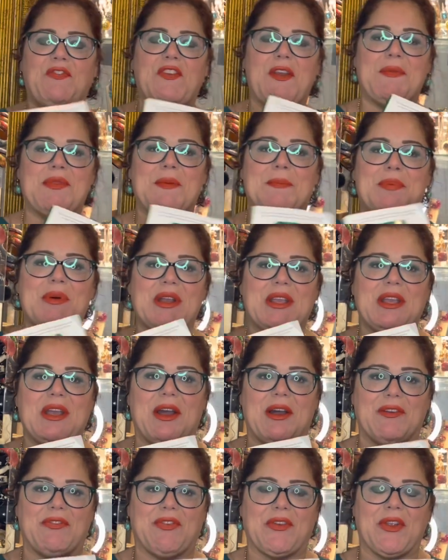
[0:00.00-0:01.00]
from the book
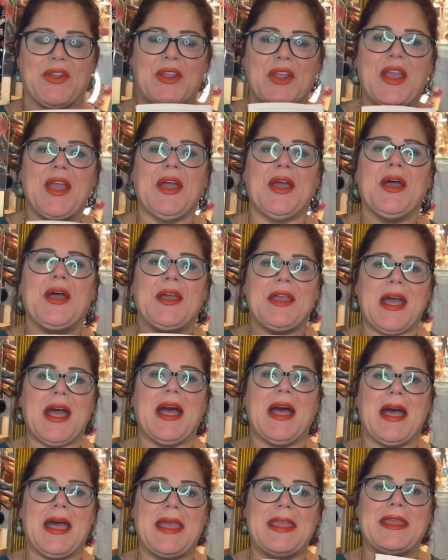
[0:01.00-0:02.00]
cover,
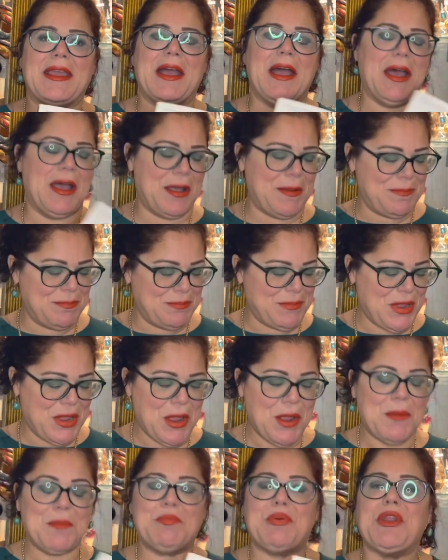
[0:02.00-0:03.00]
I
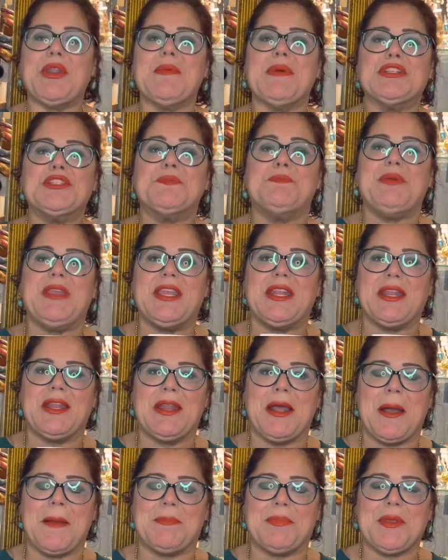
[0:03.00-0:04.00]
pretty much beat it
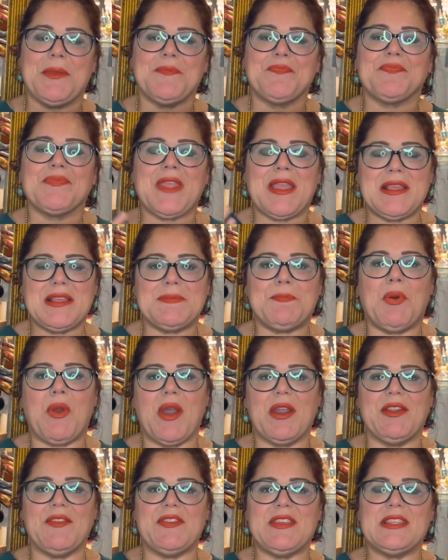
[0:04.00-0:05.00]
up.
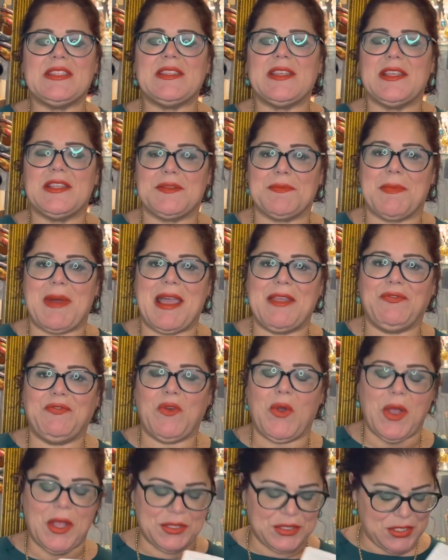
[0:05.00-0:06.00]
Part of this is my
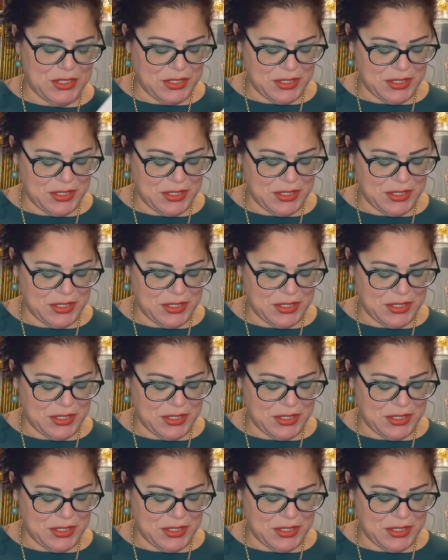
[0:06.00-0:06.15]
fault,